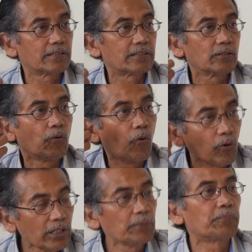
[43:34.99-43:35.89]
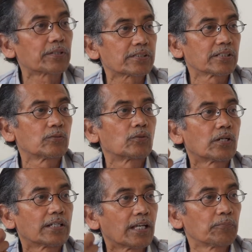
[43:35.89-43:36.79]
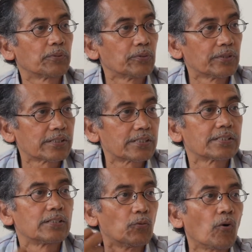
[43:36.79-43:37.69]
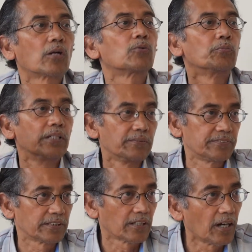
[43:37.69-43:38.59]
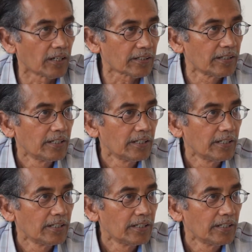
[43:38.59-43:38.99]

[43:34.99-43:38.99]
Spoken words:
the only person who can help you is the one who believes in God,